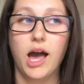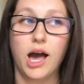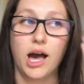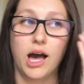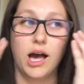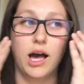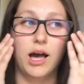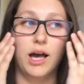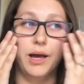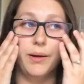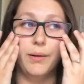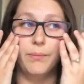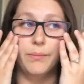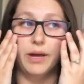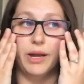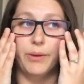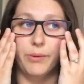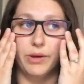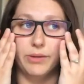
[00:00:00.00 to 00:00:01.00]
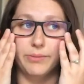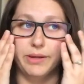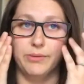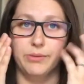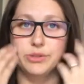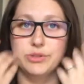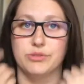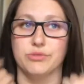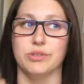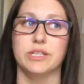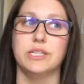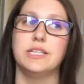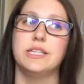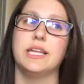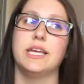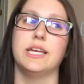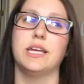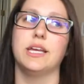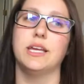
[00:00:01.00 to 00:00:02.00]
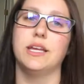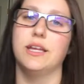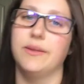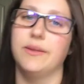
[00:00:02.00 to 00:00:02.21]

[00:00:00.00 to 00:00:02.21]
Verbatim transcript: Um, I want to be able to really like